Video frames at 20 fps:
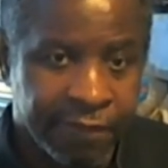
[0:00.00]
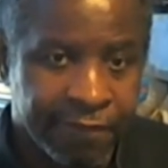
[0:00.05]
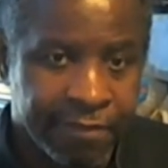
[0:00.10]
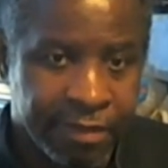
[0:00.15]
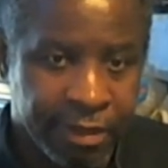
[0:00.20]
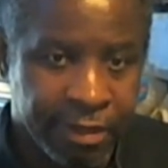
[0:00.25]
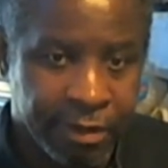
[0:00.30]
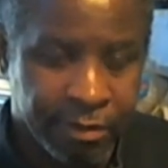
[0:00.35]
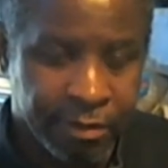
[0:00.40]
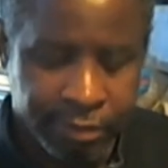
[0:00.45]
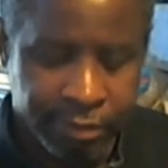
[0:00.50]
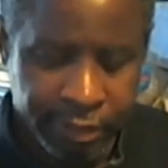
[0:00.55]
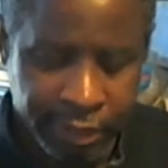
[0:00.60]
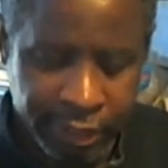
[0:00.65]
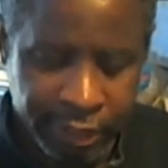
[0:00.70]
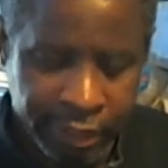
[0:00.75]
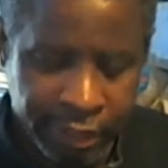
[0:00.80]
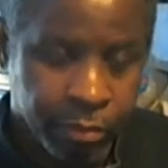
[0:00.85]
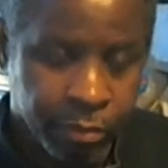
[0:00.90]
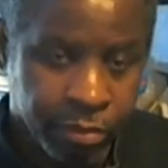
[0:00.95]
you know,
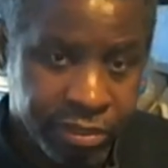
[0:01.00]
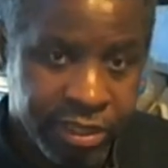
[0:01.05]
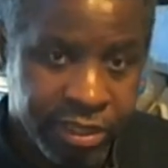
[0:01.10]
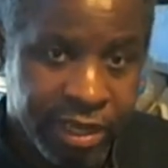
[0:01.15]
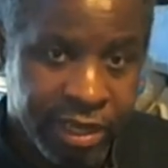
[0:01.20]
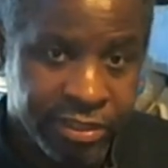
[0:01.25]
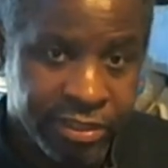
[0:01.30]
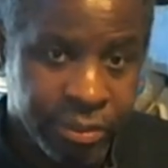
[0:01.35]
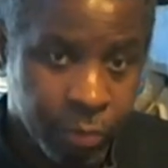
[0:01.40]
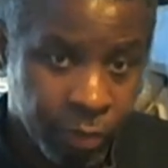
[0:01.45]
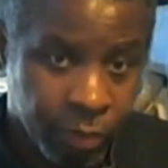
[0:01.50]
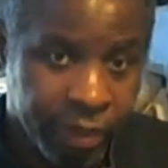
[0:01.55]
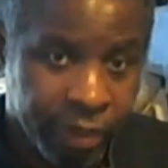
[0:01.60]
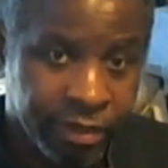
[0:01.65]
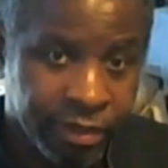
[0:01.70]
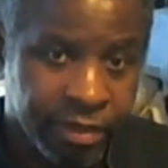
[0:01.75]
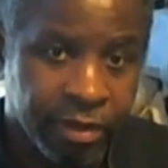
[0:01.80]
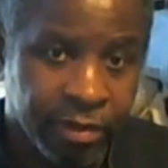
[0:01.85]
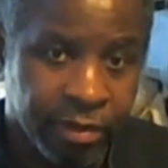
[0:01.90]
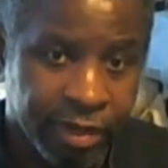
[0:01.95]
equal chance to win,
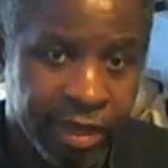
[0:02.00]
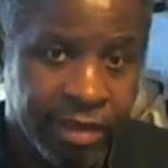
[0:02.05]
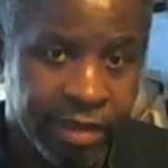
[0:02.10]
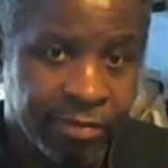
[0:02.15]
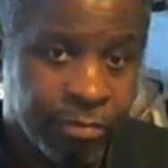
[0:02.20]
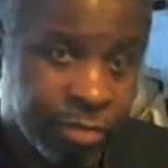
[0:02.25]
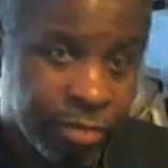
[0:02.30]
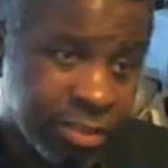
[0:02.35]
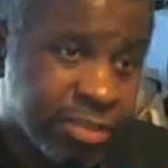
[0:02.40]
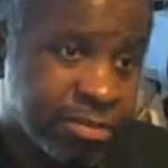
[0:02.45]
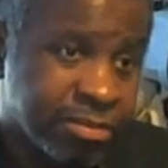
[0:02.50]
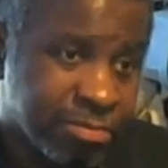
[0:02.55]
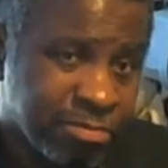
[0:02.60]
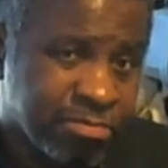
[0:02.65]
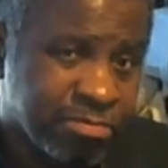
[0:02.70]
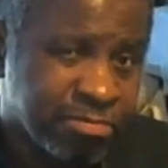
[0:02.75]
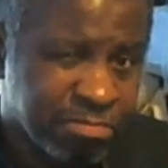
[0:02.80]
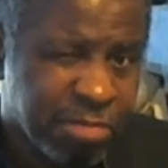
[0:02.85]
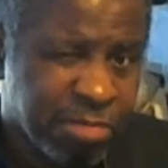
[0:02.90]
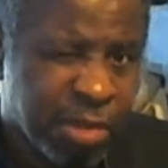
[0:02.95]
okay? Which is
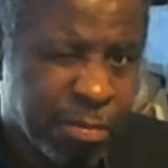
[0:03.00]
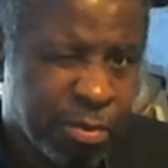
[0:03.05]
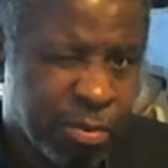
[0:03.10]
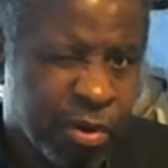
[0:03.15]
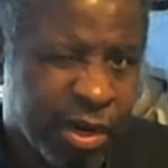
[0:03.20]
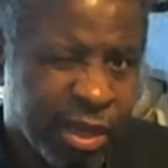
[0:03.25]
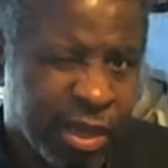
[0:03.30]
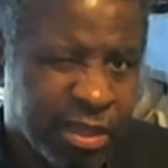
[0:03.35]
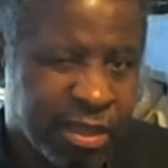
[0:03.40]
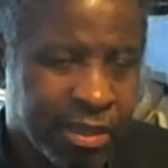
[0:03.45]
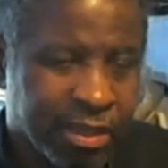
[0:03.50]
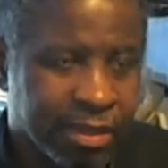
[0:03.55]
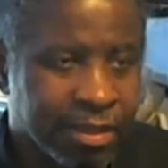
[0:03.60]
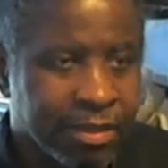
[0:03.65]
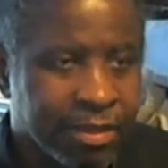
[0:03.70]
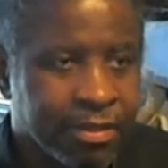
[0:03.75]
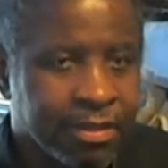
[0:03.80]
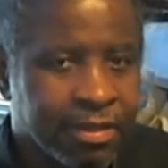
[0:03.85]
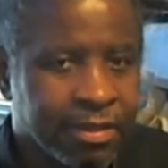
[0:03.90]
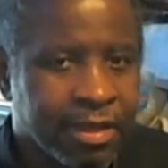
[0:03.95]
my point, I
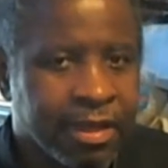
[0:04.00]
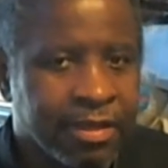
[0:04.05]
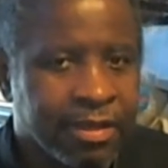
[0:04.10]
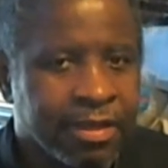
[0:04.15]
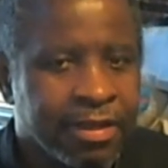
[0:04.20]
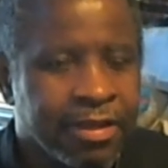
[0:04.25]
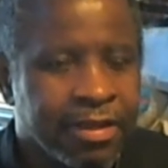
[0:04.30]
think.